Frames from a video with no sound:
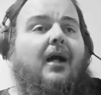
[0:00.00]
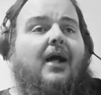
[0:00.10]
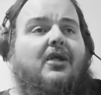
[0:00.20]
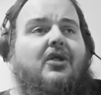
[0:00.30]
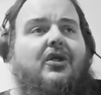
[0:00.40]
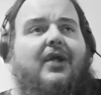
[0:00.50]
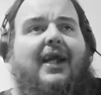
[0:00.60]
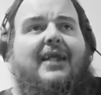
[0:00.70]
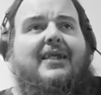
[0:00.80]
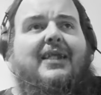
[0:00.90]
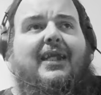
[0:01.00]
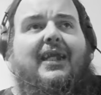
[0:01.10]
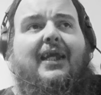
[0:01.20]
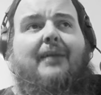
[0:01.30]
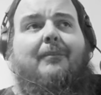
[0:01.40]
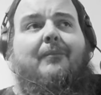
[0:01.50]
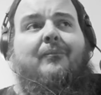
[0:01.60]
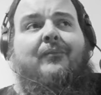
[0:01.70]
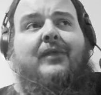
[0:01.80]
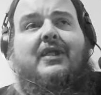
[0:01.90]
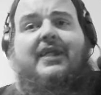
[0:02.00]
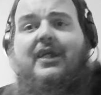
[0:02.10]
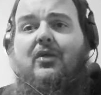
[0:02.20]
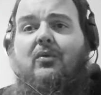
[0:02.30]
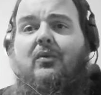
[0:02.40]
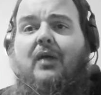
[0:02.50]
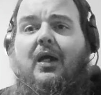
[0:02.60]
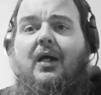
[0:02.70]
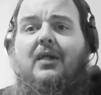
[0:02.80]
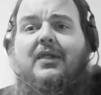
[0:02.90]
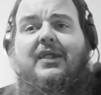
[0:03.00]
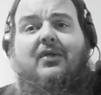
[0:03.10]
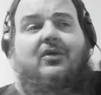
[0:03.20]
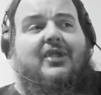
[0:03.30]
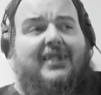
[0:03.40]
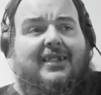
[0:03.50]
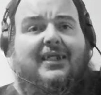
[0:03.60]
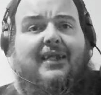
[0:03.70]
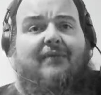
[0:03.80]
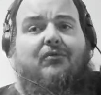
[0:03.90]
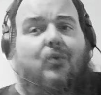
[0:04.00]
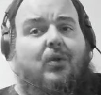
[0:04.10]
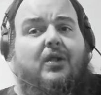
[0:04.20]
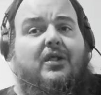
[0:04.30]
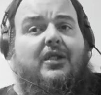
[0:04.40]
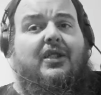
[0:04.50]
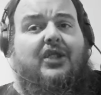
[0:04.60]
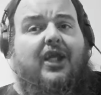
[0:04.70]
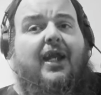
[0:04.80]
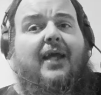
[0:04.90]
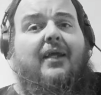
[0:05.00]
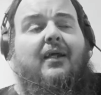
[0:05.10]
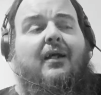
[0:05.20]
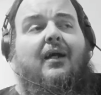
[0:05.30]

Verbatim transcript: Uh, so you're kind of seeing him still uh, still sensitive towards the Jedi.